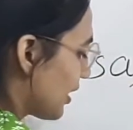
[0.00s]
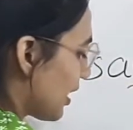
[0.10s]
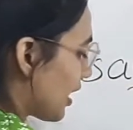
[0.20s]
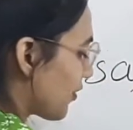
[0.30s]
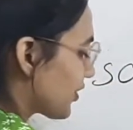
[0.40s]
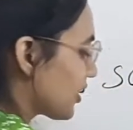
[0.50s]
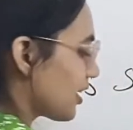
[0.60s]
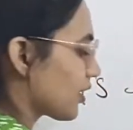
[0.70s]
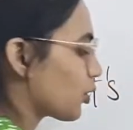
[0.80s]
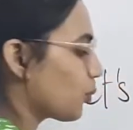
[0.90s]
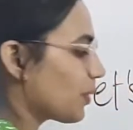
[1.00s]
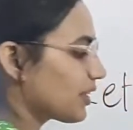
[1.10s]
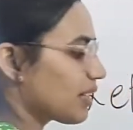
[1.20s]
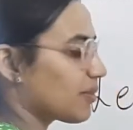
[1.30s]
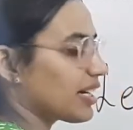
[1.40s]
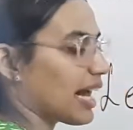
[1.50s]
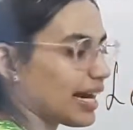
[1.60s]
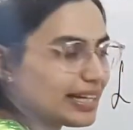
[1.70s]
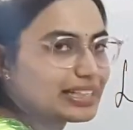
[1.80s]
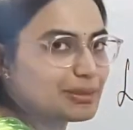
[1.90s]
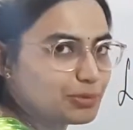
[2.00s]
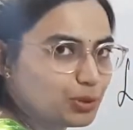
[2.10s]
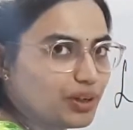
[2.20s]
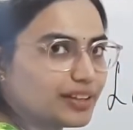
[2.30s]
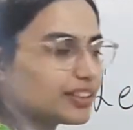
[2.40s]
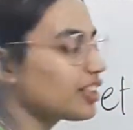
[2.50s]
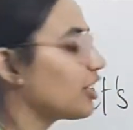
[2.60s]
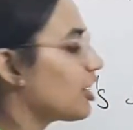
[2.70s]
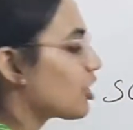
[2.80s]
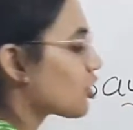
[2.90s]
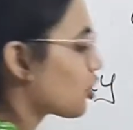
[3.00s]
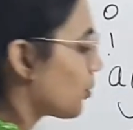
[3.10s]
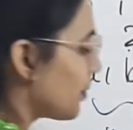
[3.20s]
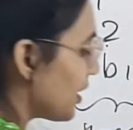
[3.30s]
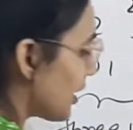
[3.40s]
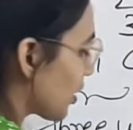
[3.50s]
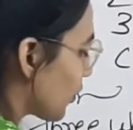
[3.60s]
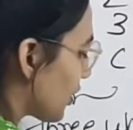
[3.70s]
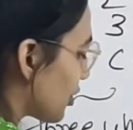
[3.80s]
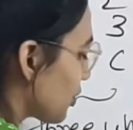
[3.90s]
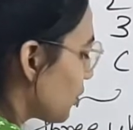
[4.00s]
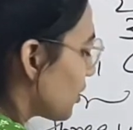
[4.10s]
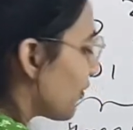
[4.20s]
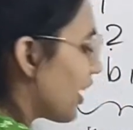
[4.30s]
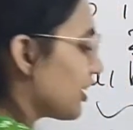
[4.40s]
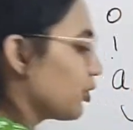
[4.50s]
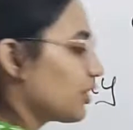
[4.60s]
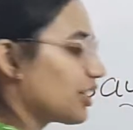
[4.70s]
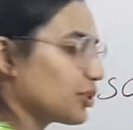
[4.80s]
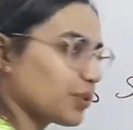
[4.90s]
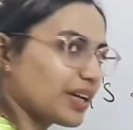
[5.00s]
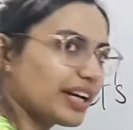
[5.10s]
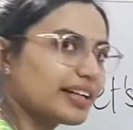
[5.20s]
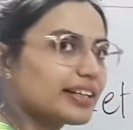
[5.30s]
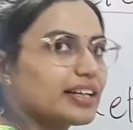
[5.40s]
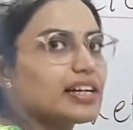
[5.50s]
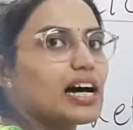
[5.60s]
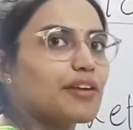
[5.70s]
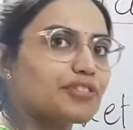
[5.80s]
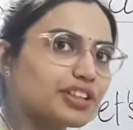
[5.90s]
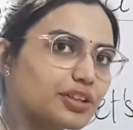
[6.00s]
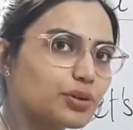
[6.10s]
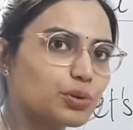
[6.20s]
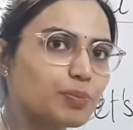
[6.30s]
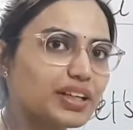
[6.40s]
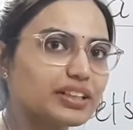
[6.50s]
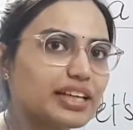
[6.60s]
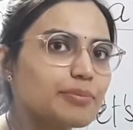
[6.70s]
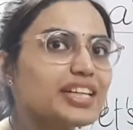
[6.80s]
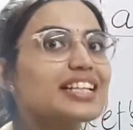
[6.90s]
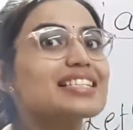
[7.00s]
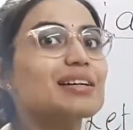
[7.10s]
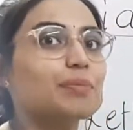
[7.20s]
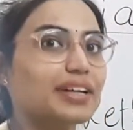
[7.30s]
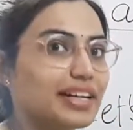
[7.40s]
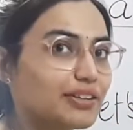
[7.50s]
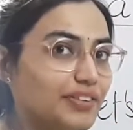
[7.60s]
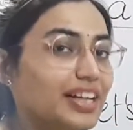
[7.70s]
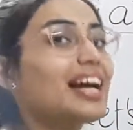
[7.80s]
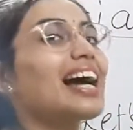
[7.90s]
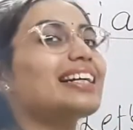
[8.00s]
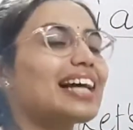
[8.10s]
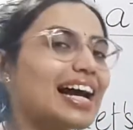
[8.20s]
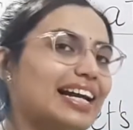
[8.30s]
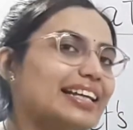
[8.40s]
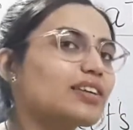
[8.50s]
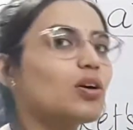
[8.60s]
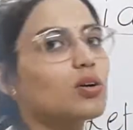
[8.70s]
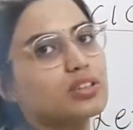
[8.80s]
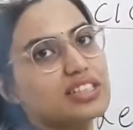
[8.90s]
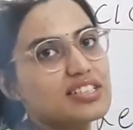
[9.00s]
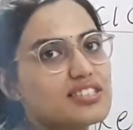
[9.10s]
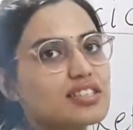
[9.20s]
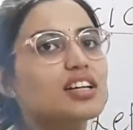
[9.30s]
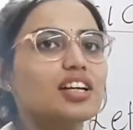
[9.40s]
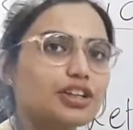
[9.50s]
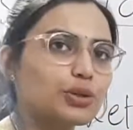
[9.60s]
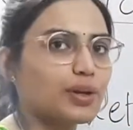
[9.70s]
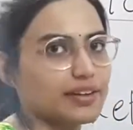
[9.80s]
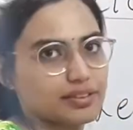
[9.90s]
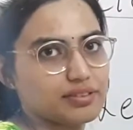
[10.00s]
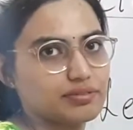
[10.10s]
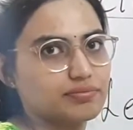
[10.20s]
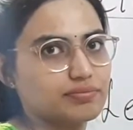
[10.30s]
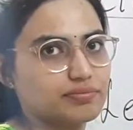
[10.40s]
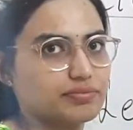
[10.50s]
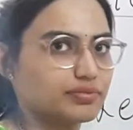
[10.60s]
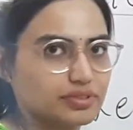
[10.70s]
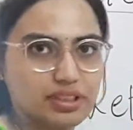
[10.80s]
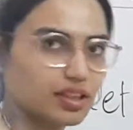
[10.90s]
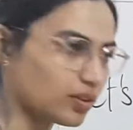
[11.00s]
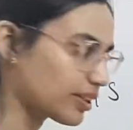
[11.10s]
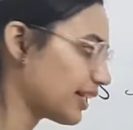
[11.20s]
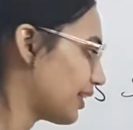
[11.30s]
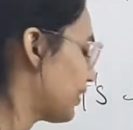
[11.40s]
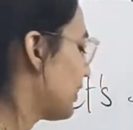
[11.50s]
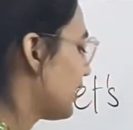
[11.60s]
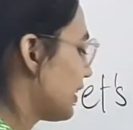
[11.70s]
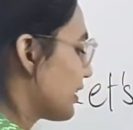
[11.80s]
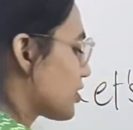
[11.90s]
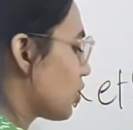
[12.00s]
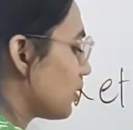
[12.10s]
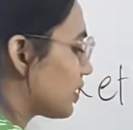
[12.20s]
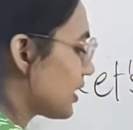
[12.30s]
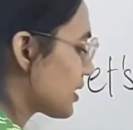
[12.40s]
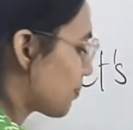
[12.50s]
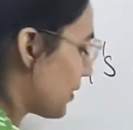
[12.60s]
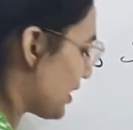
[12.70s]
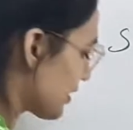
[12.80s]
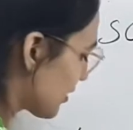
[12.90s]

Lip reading: after grouping them and adding them together should be equal to the value that you get after grouping them in a separate way and adding all these together. Okay, so this plus